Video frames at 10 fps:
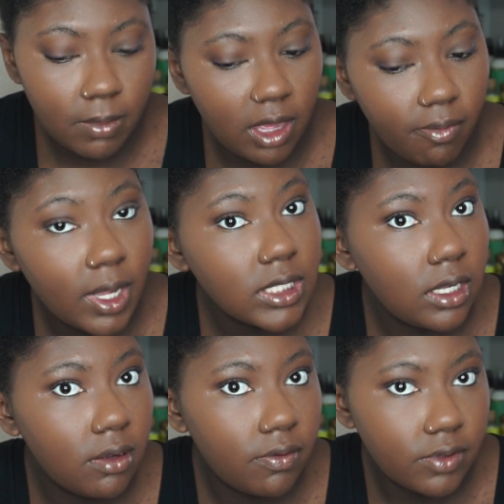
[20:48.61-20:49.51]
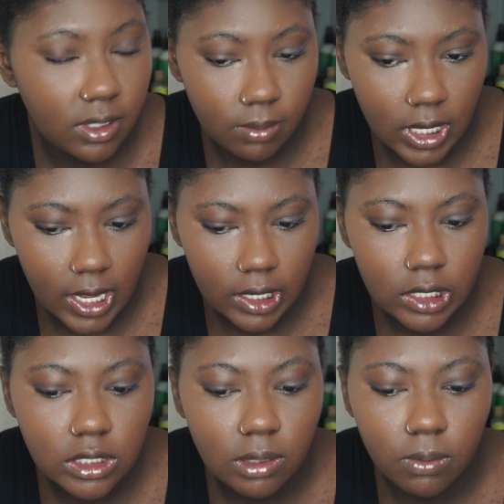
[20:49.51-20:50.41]
Give myself some
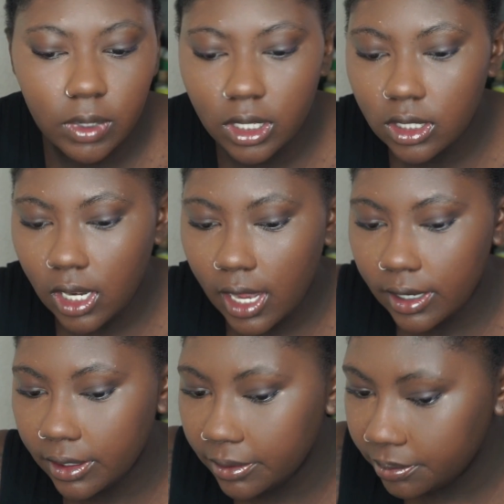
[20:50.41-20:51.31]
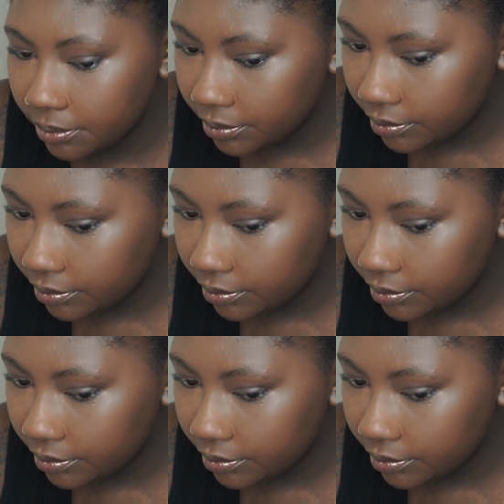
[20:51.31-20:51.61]
liner, some winged liner,